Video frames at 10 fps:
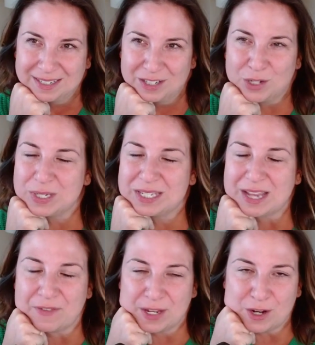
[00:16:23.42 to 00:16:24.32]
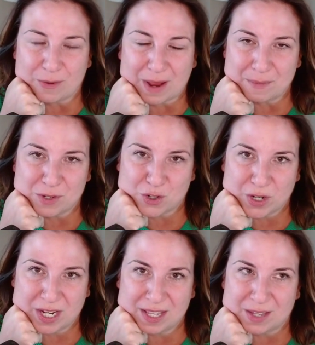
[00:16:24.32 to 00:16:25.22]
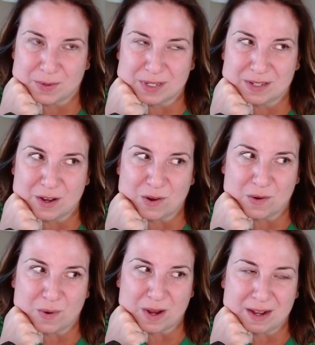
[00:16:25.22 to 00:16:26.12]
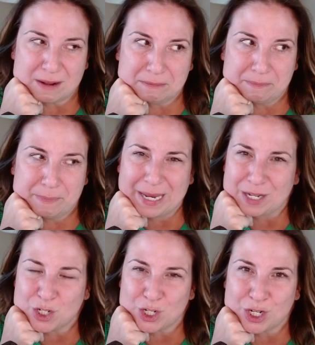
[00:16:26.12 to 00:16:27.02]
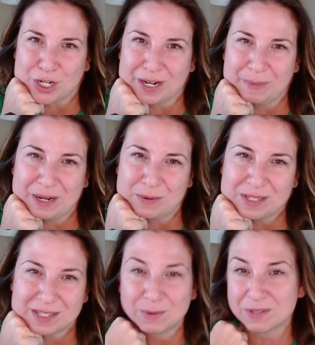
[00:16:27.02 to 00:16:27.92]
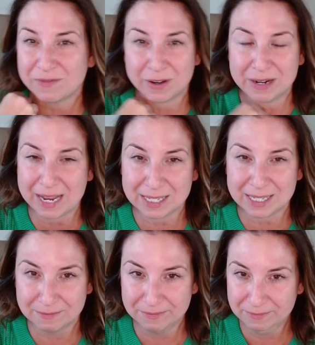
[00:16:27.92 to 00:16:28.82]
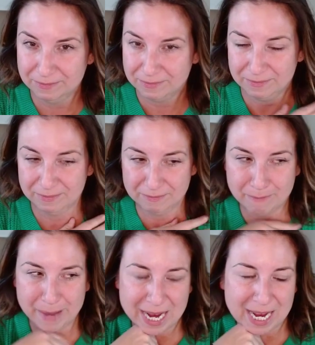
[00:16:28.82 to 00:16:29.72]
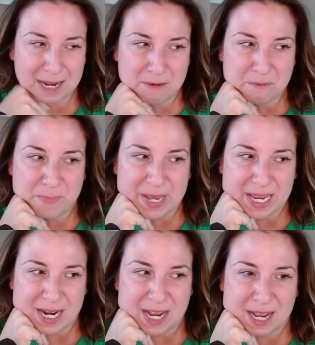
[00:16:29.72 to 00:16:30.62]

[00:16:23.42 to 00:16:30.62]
there was definitely no chemistry. There was no banter. I mean, he was a very nice man, but